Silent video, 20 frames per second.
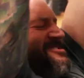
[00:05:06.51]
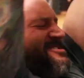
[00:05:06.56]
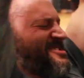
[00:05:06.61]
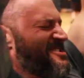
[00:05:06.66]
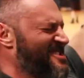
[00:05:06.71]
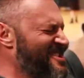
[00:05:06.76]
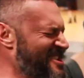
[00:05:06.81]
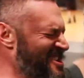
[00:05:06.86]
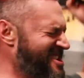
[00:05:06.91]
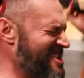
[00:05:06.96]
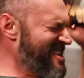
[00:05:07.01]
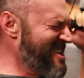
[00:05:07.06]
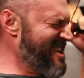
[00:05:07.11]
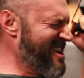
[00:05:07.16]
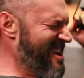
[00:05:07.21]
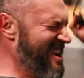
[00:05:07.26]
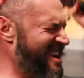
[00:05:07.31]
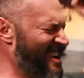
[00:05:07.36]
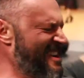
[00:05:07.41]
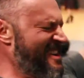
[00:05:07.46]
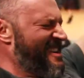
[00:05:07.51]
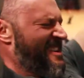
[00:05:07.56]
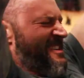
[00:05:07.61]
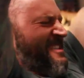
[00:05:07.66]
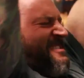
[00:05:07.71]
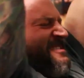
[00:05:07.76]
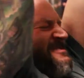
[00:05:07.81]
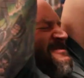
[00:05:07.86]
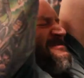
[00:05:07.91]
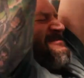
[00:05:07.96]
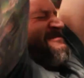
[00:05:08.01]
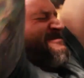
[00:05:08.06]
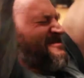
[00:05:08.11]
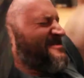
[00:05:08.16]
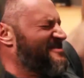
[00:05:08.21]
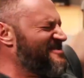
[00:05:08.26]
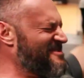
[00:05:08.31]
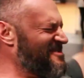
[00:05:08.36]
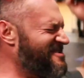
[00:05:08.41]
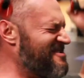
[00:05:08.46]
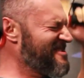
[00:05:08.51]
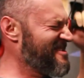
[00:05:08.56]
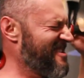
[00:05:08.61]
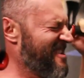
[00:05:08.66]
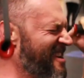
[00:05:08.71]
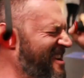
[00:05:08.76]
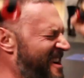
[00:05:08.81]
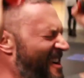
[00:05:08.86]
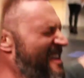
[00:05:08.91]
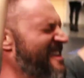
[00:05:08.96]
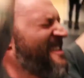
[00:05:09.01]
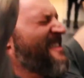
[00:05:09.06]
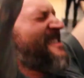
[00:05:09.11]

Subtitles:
and we pull with our elbows to a